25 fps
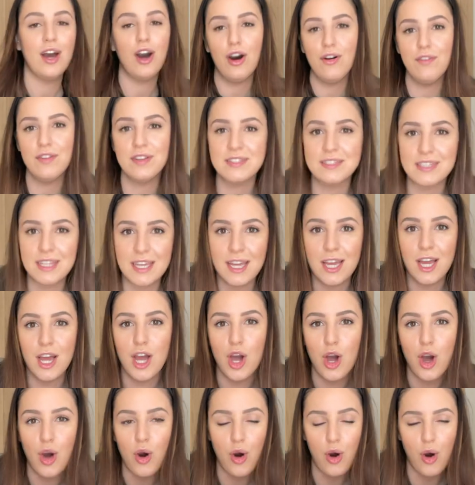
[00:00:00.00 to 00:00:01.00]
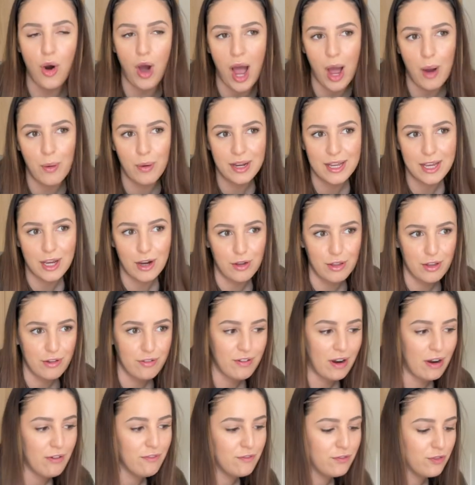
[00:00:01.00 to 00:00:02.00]
obviously, I want to get on the
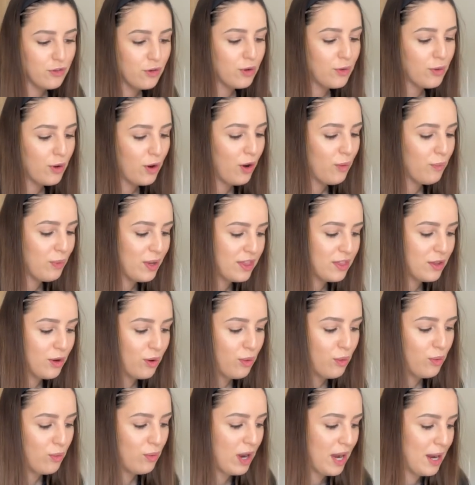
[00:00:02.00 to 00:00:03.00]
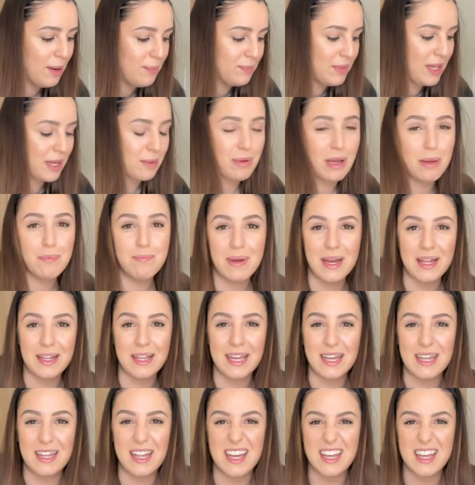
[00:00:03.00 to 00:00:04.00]
front foot with all um, like my
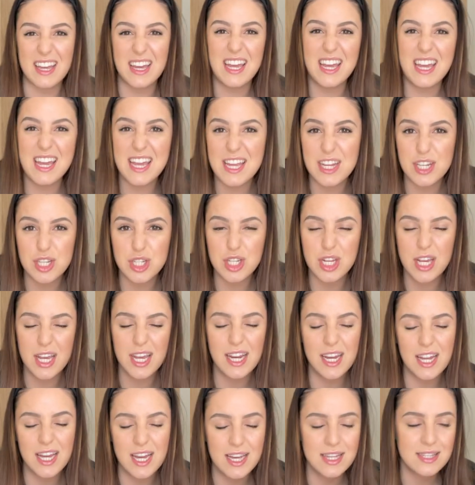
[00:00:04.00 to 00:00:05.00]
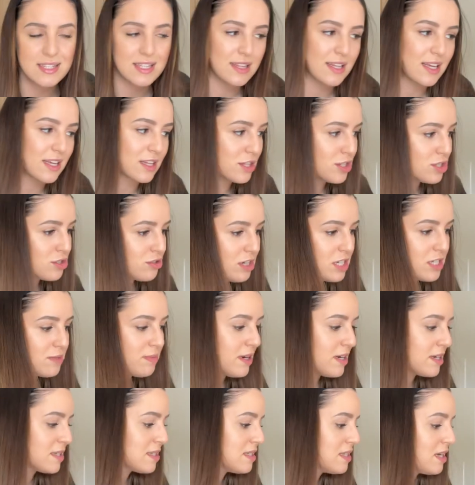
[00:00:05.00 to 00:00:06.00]
belly like itchiness and like the stretch
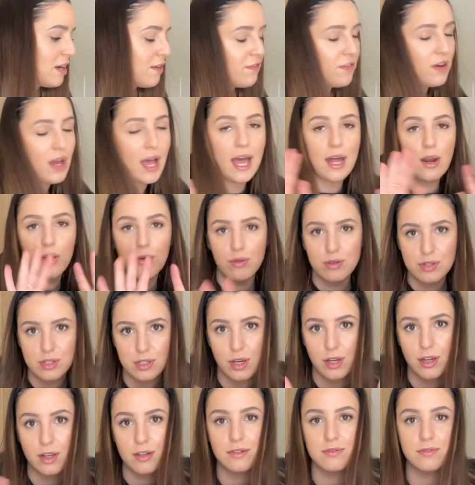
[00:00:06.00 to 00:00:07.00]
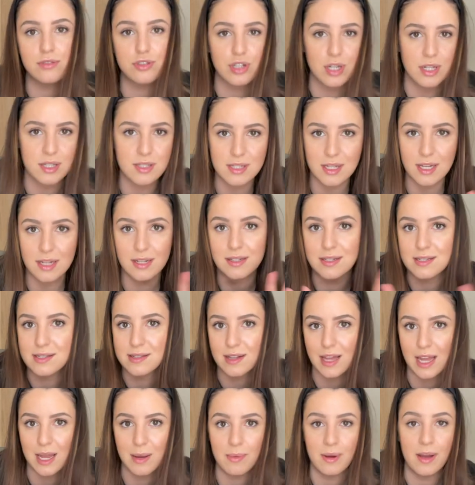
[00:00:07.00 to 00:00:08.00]
marks and stuff. And also, just like
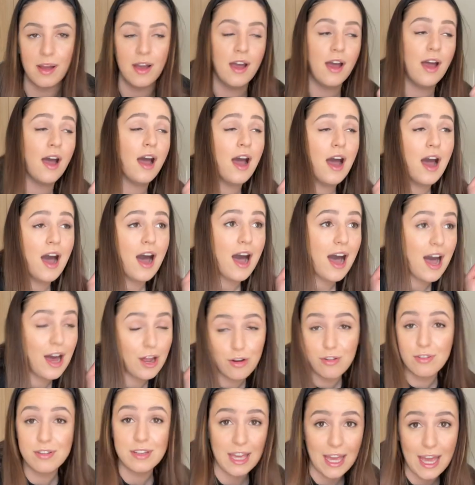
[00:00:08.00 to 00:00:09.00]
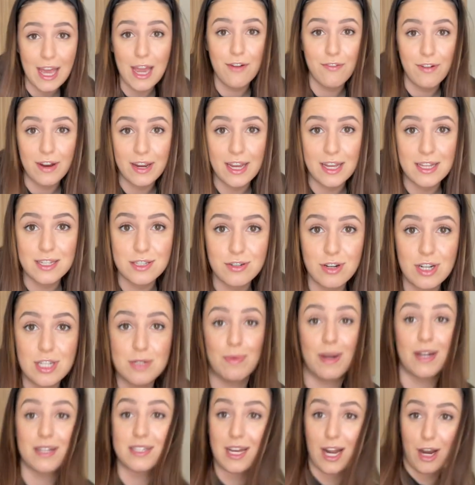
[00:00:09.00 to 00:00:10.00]
disclaimer, I don't care if I get stretch
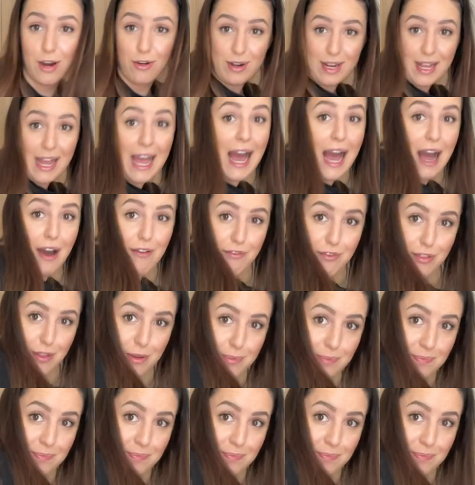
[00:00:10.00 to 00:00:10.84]
marks. I already have them.